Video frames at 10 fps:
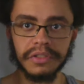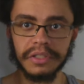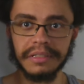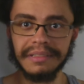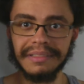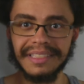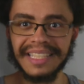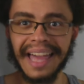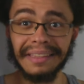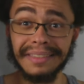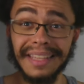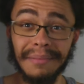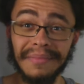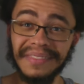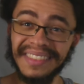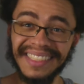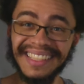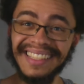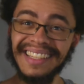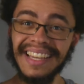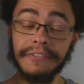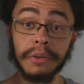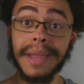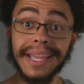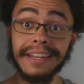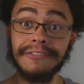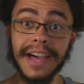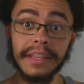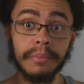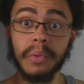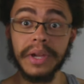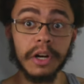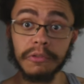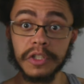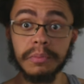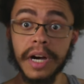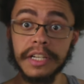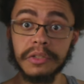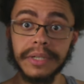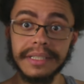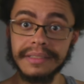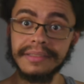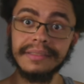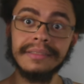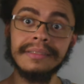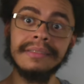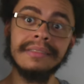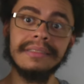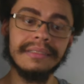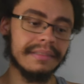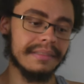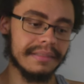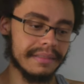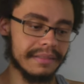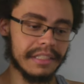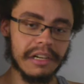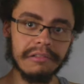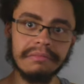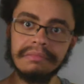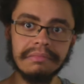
I'll just silence them. If they're making a valid point, I'll respond to it. So.